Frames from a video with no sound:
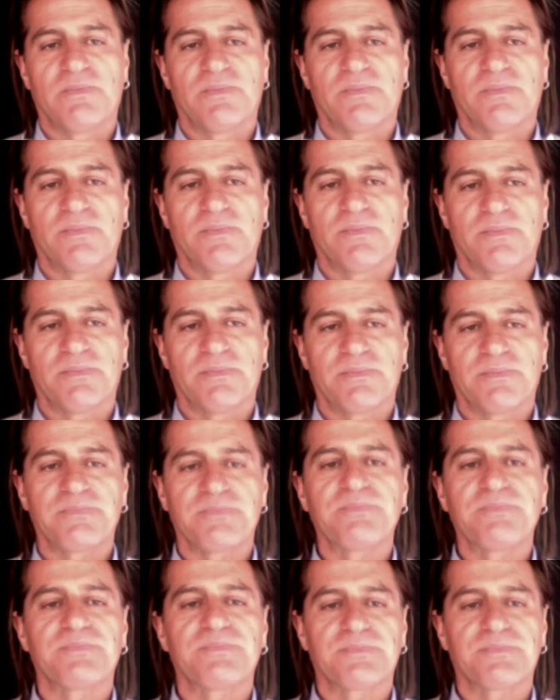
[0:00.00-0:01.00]

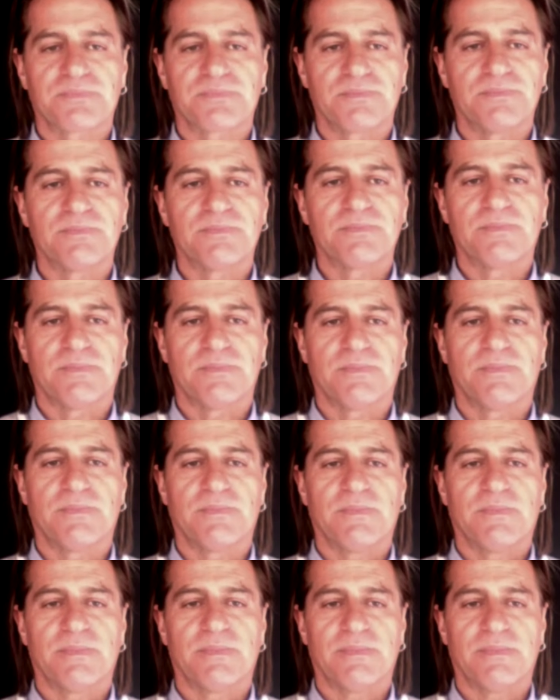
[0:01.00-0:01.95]
[no speech]